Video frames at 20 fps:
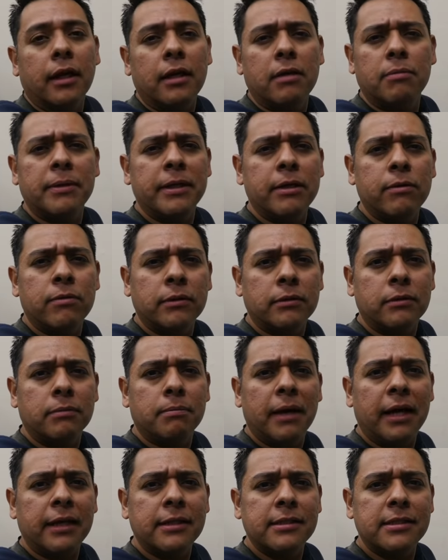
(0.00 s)
Anybody want to
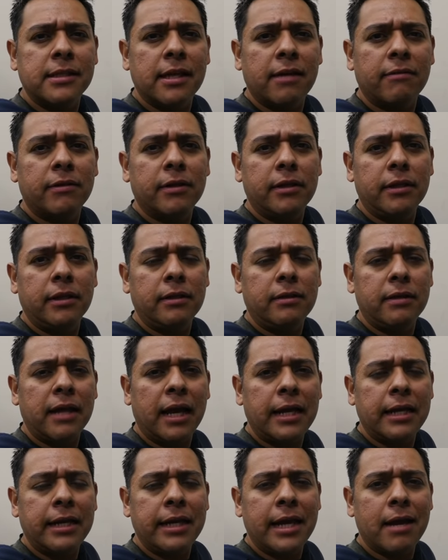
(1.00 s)
buy seventy,
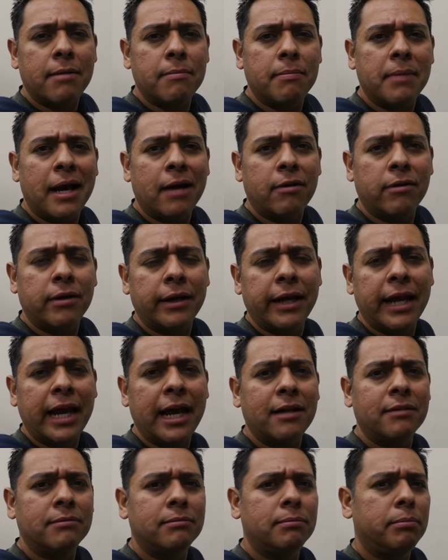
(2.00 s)
ninety amp hour
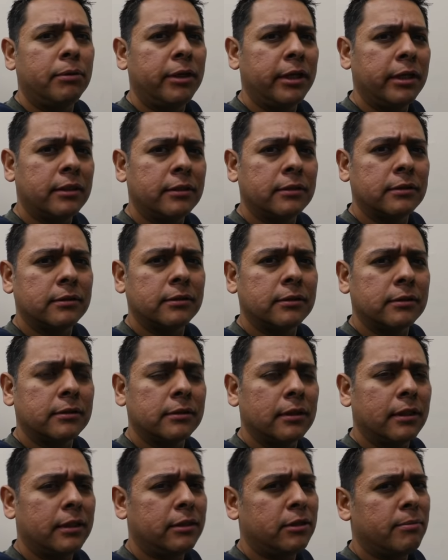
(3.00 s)
Cal bricks?
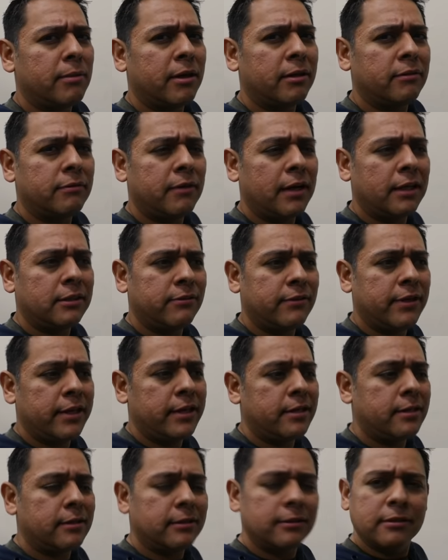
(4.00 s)
is lithium iron
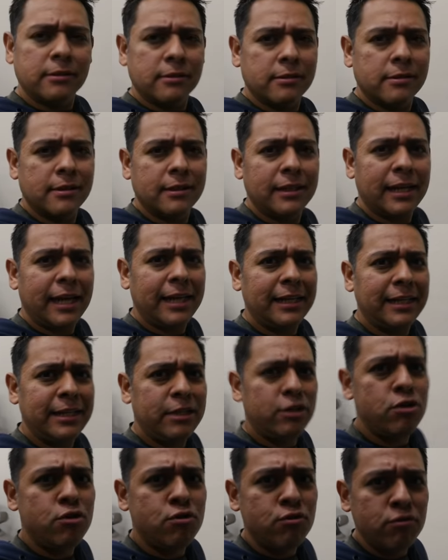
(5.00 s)
phosphate lightly
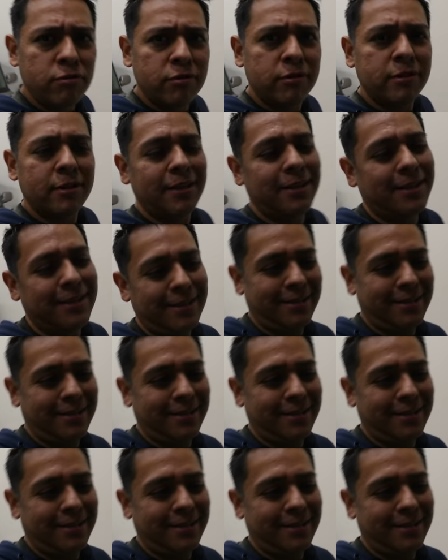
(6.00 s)
used?